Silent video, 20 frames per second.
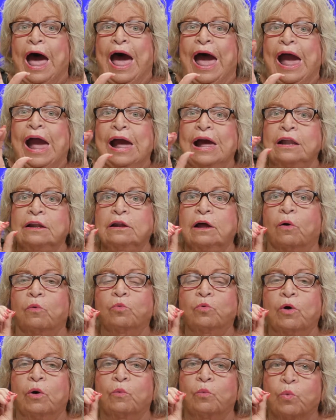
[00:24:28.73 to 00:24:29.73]
And
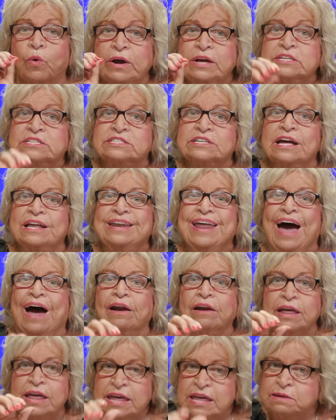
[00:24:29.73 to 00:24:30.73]
we send
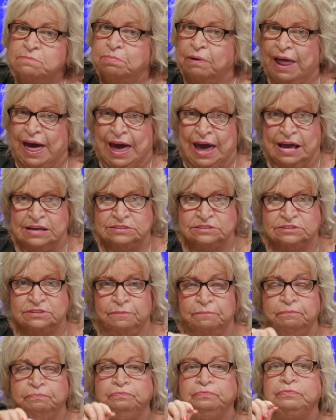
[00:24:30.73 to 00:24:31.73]
out
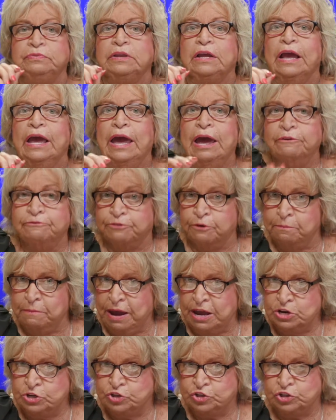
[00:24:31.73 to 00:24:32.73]
e-blast
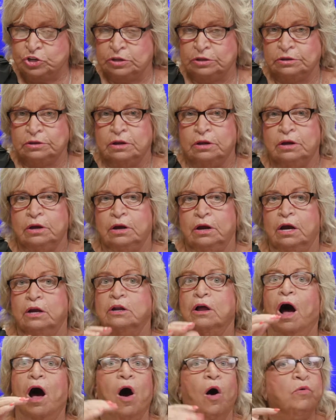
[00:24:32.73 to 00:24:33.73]
information
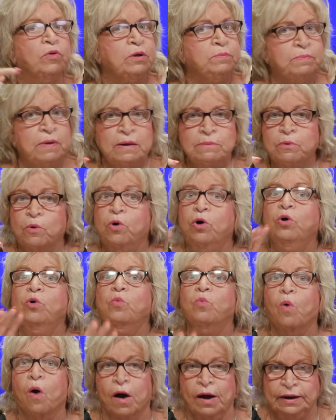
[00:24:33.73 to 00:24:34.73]
to only people who
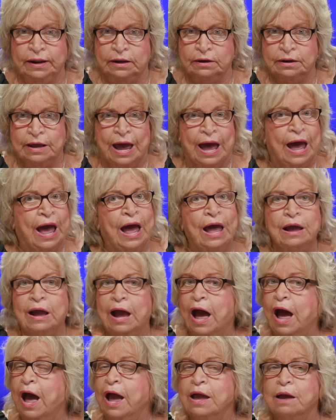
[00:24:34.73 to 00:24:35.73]
want it.
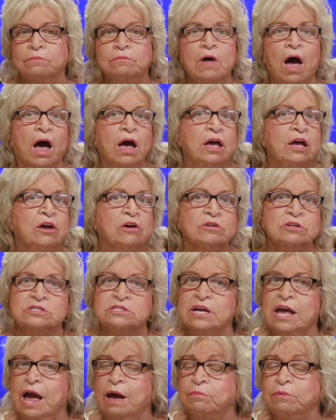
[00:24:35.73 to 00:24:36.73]
I am not here to
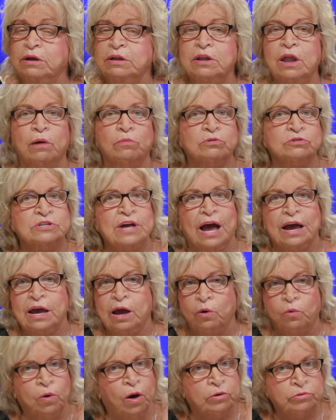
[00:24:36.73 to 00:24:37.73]
see how many numbers I
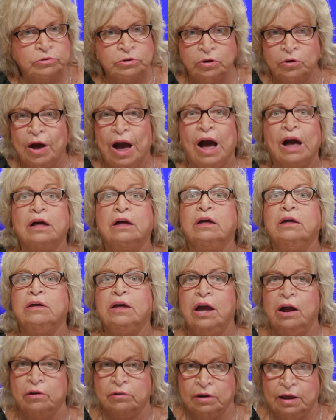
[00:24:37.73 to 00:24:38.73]
can quote to you. I could
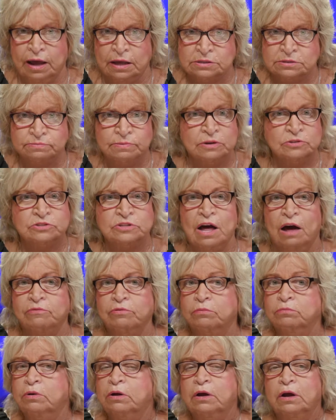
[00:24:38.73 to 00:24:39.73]
care less. Most of
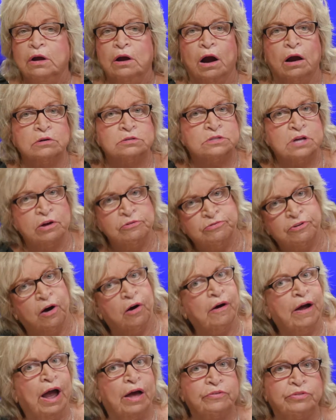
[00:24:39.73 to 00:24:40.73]
them are so
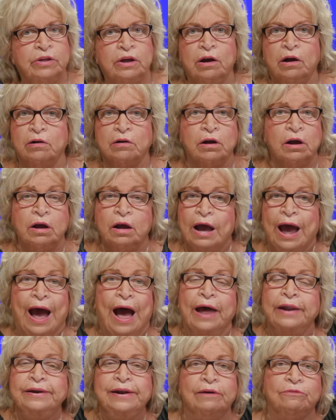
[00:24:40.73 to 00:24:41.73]
far out there,
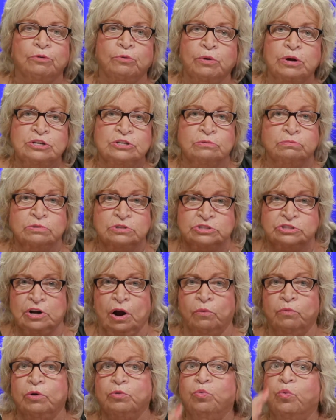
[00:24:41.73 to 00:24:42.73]
I'd never reach them to
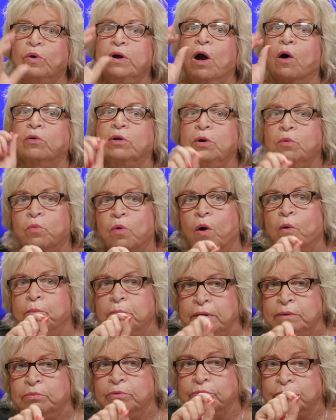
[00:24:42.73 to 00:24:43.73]
start with. We only want
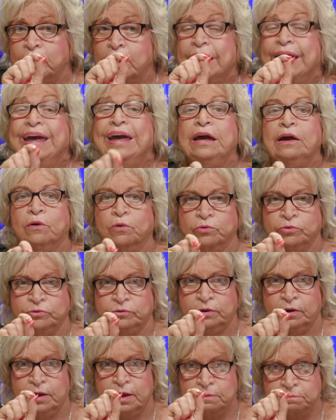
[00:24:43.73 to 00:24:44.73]
people,
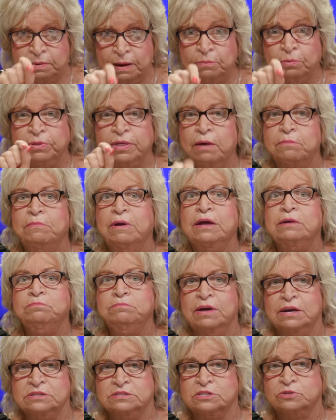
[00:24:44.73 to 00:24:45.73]
eagles, people that mean
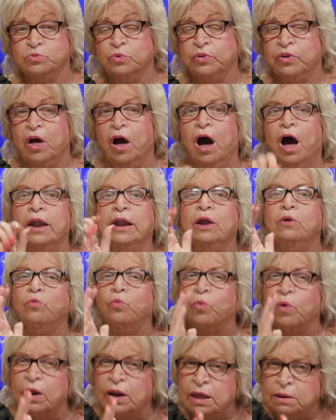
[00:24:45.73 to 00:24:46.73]
business with God
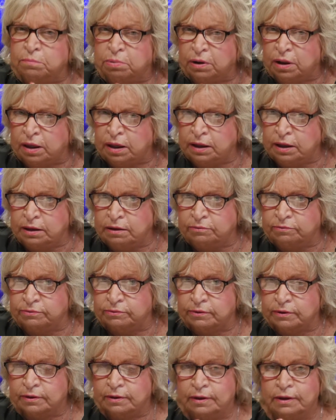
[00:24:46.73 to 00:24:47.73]
and really believe
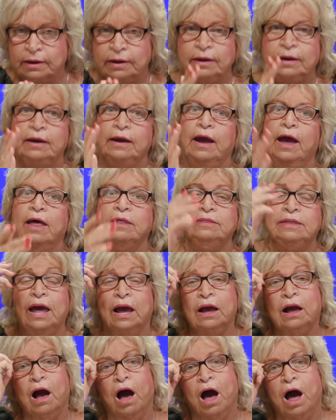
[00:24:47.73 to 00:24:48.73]

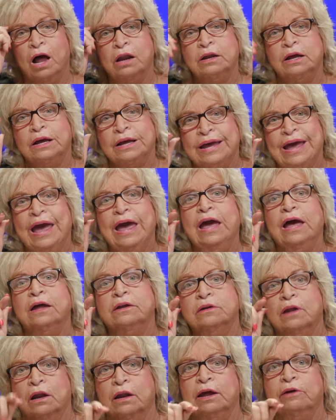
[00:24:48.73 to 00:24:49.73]
that God
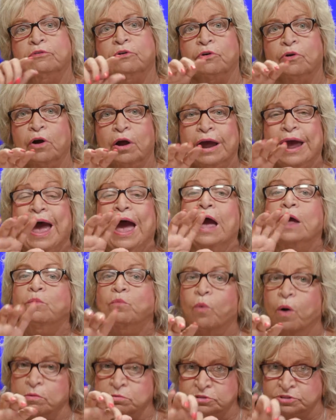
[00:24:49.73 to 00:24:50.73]
can deliver
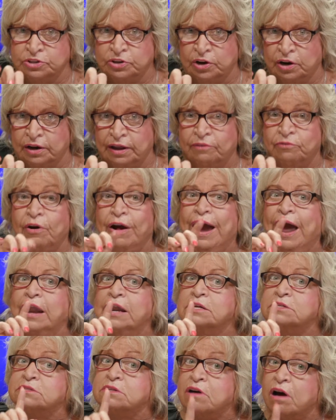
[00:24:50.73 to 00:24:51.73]
and wants to deliver
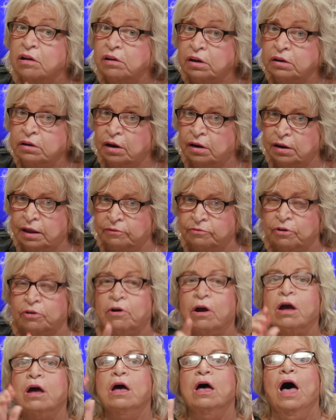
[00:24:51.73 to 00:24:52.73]
and is going to deliver
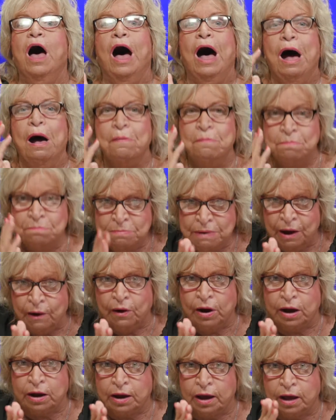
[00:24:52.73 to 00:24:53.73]

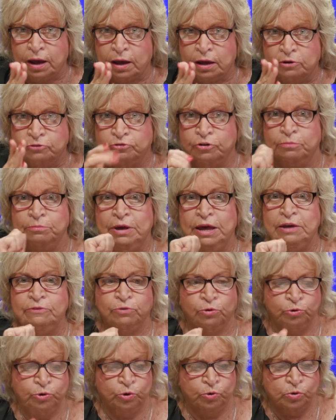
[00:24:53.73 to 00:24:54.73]
America from
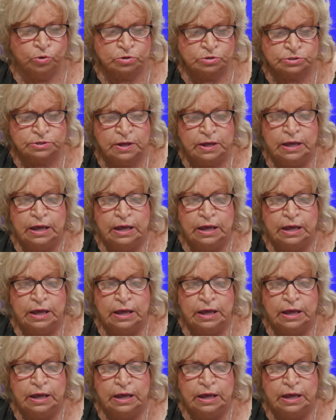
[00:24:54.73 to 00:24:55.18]
evildoers.